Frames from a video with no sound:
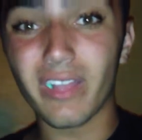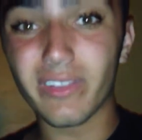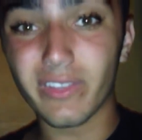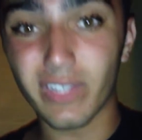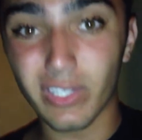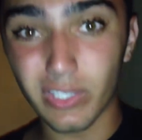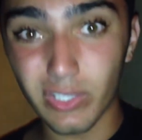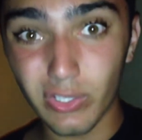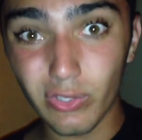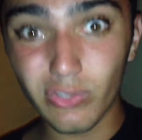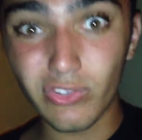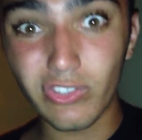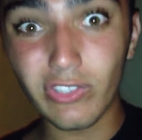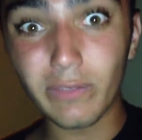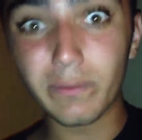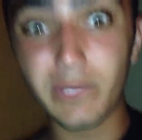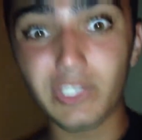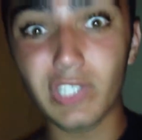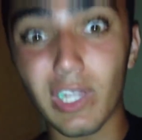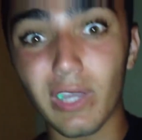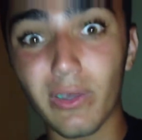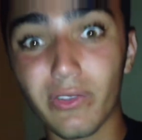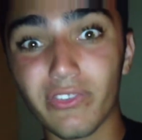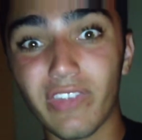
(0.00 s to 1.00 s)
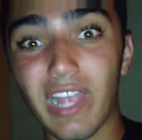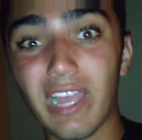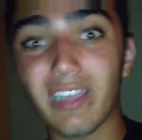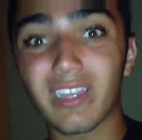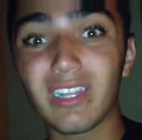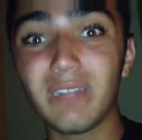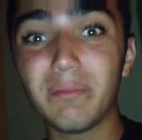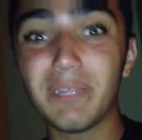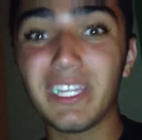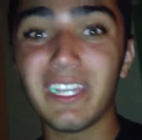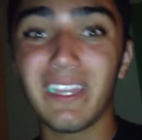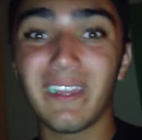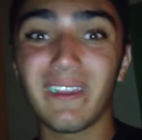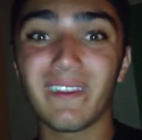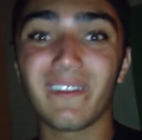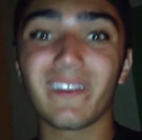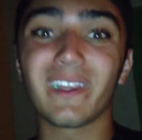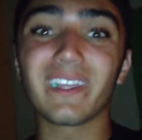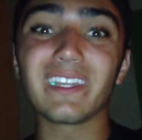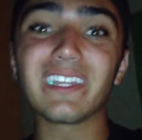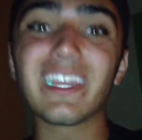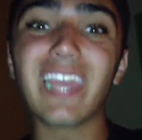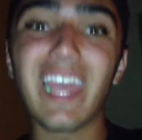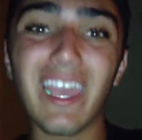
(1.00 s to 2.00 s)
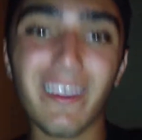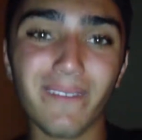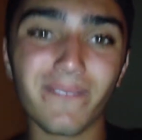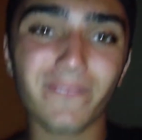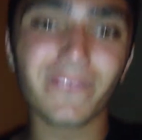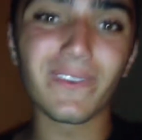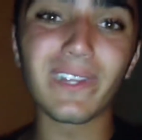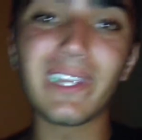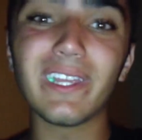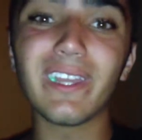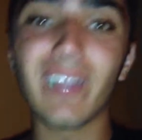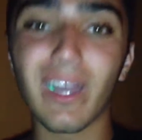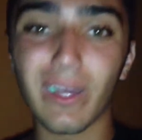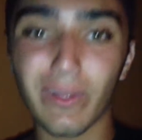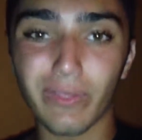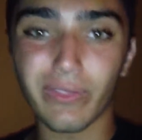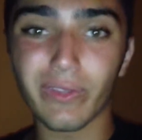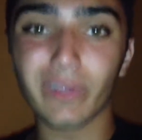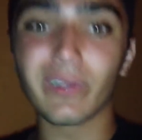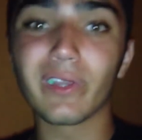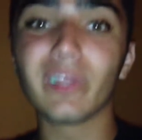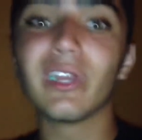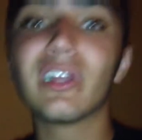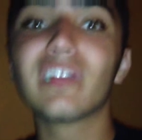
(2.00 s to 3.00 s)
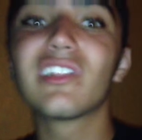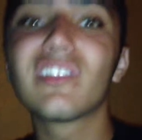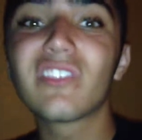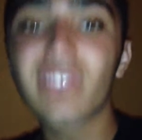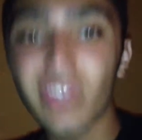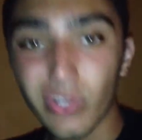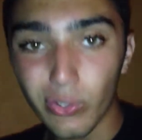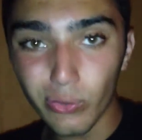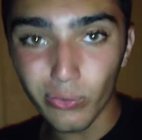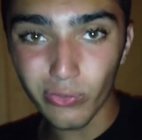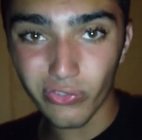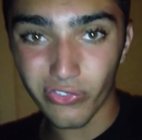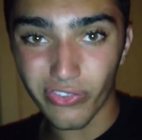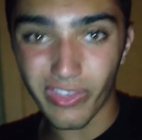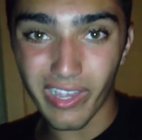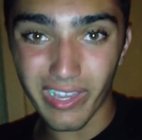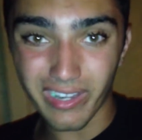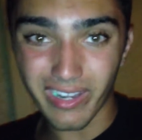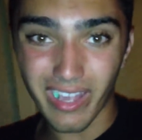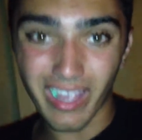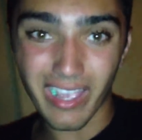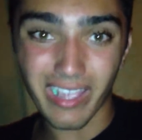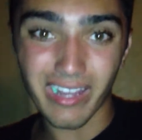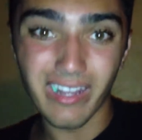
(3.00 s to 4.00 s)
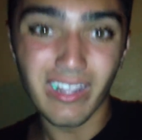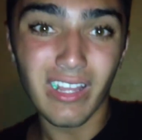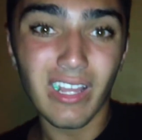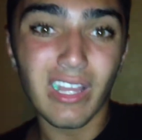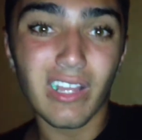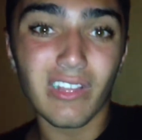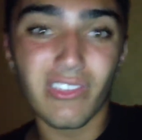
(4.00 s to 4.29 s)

the YouTube show is now going to be airing every other Tuesday night.